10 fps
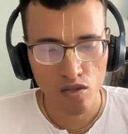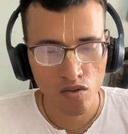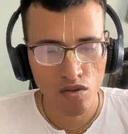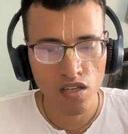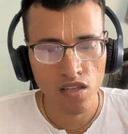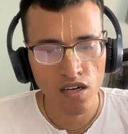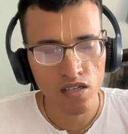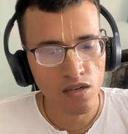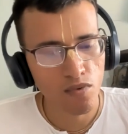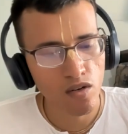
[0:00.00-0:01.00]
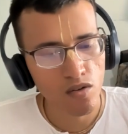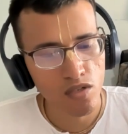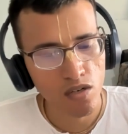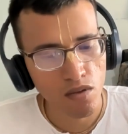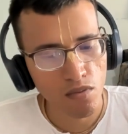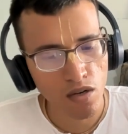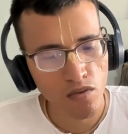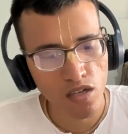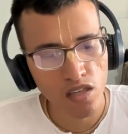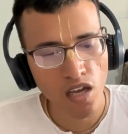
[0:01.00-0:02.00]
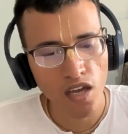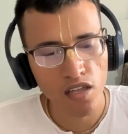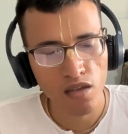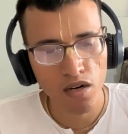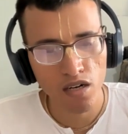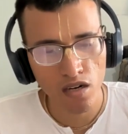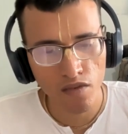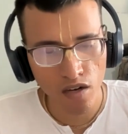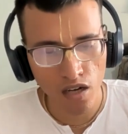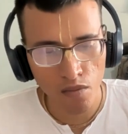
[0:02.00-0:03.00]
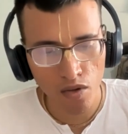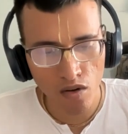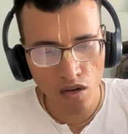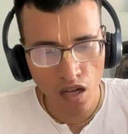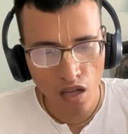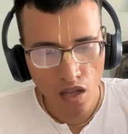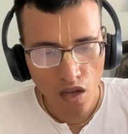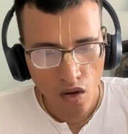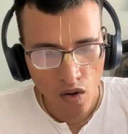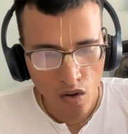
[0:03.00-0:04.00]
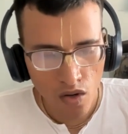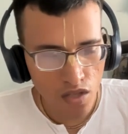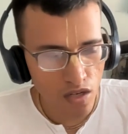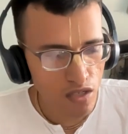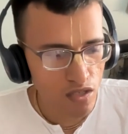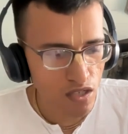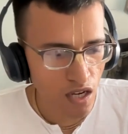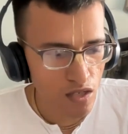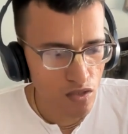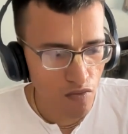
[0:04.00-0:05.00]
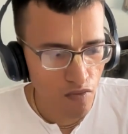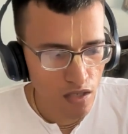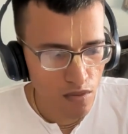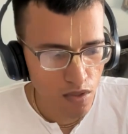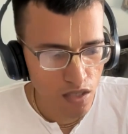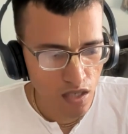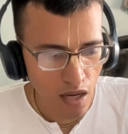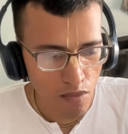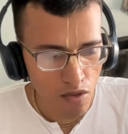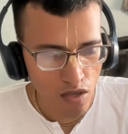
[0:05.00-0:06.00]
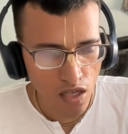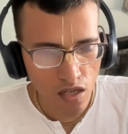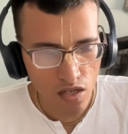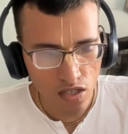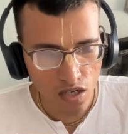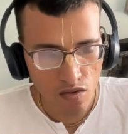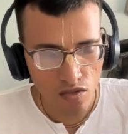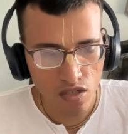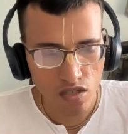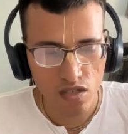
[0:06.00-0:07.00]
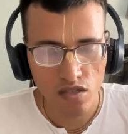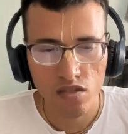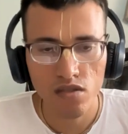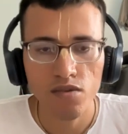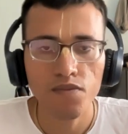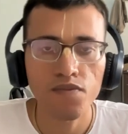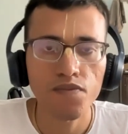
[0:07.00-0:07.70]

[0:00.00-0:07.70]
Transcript: to the third chapter of Srimad Bhagavad Gita in the matter of Karma Yoga or the discharge of one's prescribed duty in Krishna consciousness.